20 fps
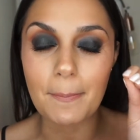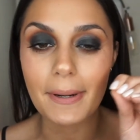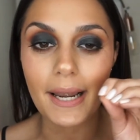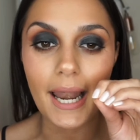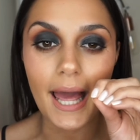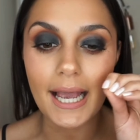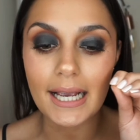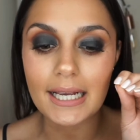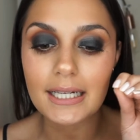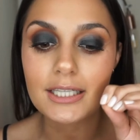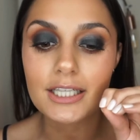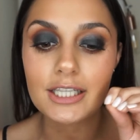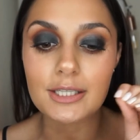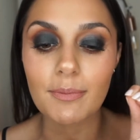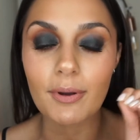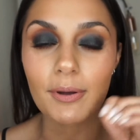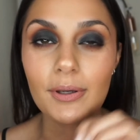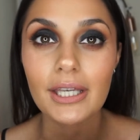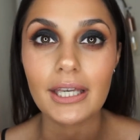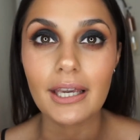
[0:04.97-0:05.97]
black
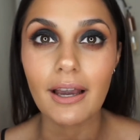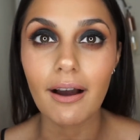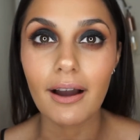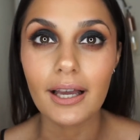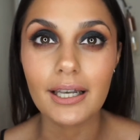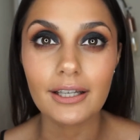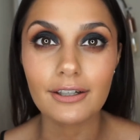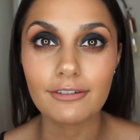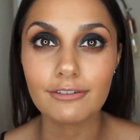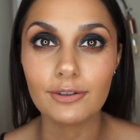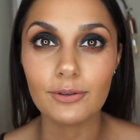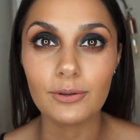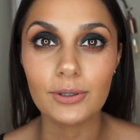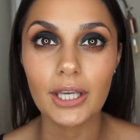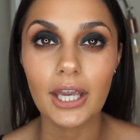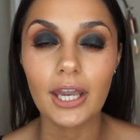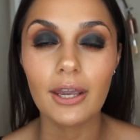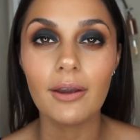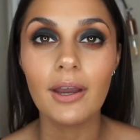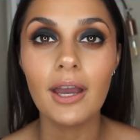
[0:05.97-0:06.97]
smoky eye look for
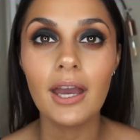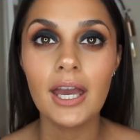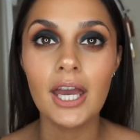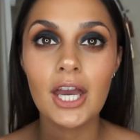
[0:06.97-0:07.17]
you